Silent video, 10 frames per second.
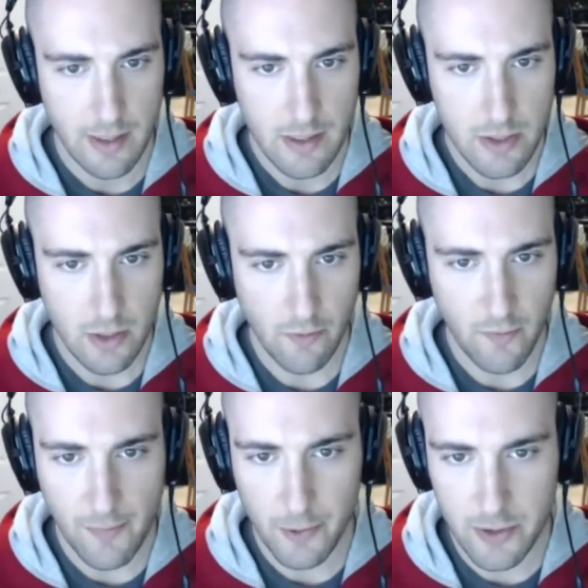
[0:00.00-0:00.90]
So
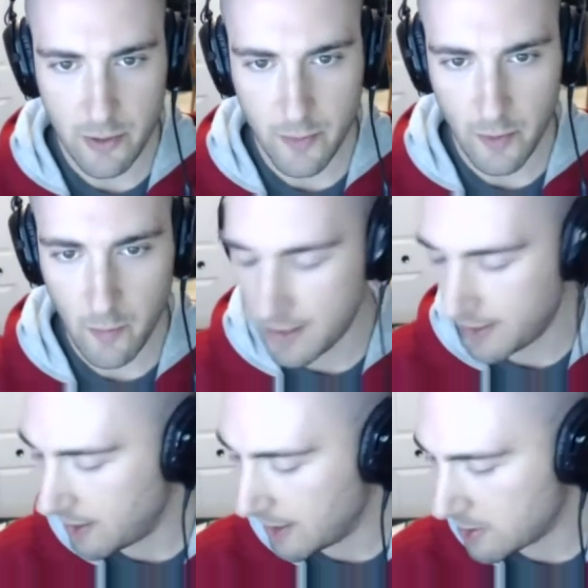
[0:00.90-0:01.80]
5.0.1,
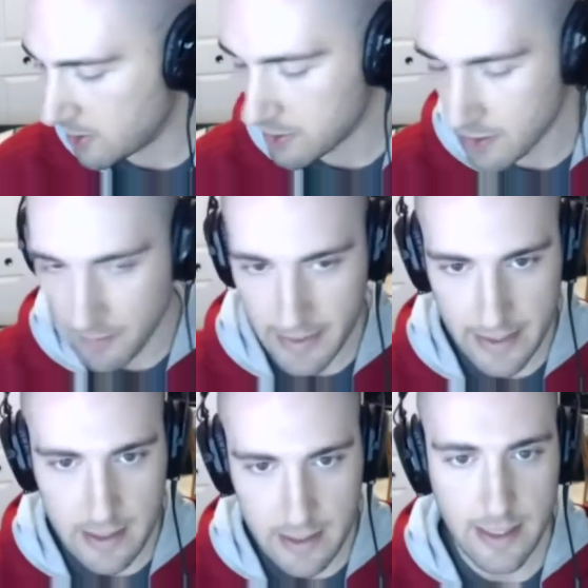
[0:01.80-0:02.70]
I installed it on my
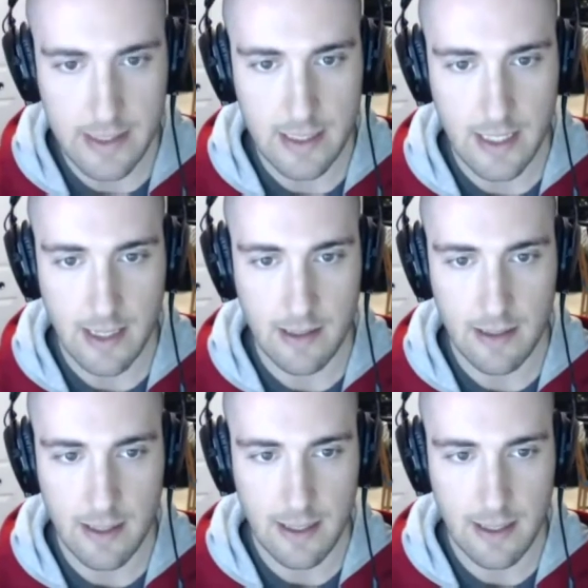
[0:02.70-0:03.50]
Nexus 9 today.